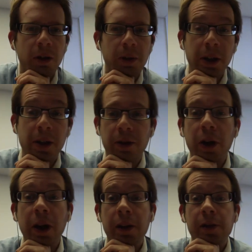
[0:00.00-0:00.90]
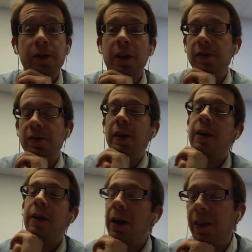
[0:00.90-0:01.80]
well, in the thread it says that I
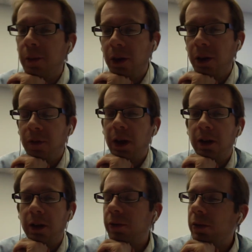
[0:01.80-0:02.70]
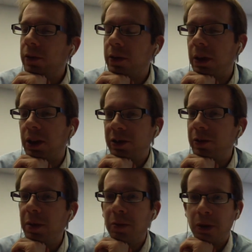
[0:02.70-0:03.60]
ran them and they failed. I don't actually
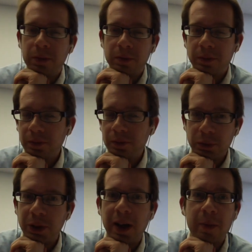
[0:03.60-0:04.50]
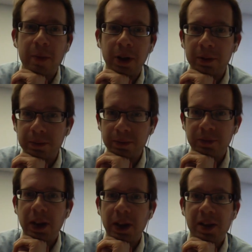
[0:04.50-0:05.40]
remember doing that, but
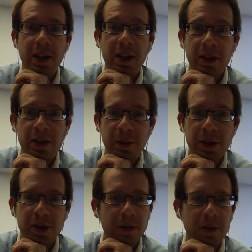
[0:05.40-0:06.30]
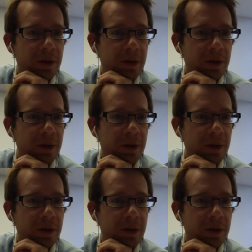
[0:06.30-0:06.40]
I said I did, so I must have.